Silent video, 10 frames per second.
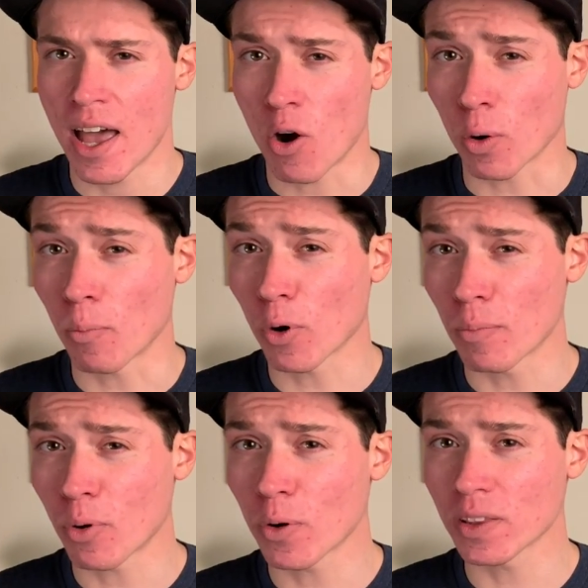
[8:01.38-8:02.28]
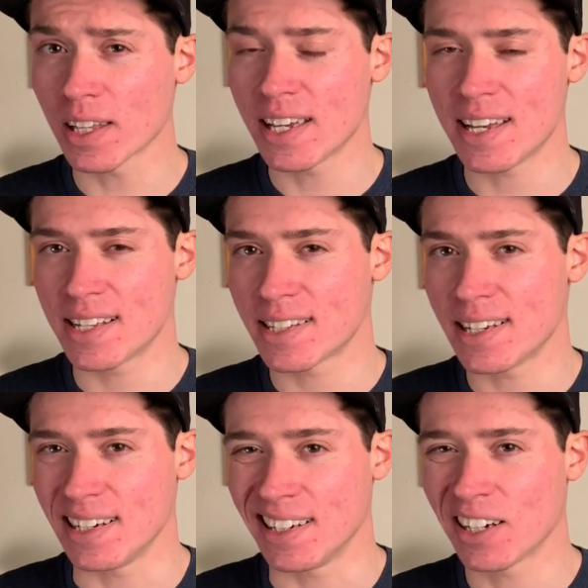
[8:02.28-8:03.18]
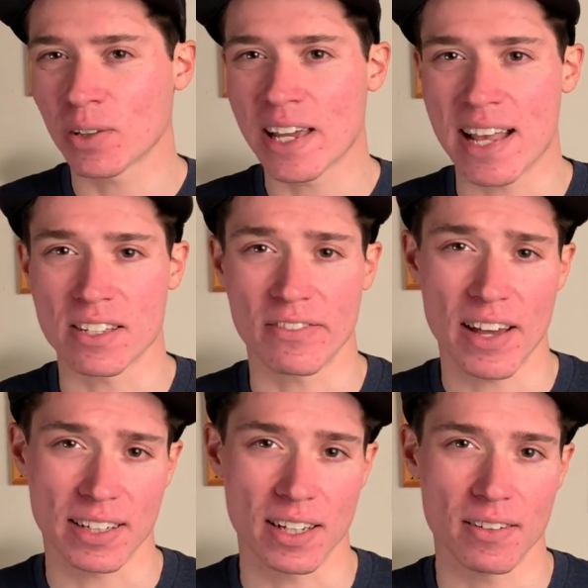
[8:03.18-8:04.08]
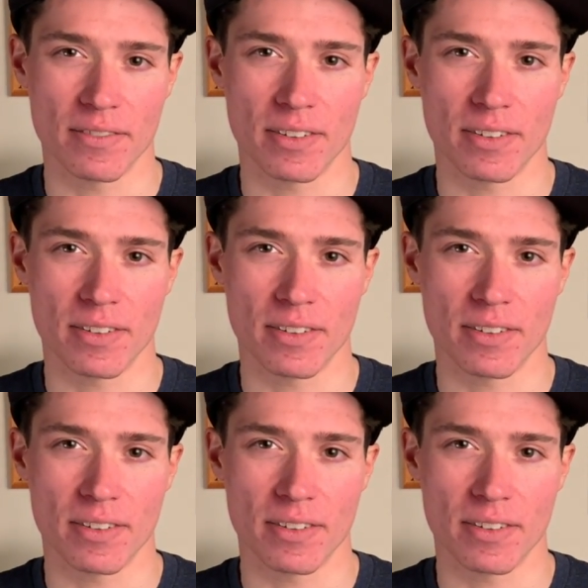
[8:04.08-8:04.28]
Or more importantly, is it nearly as effective?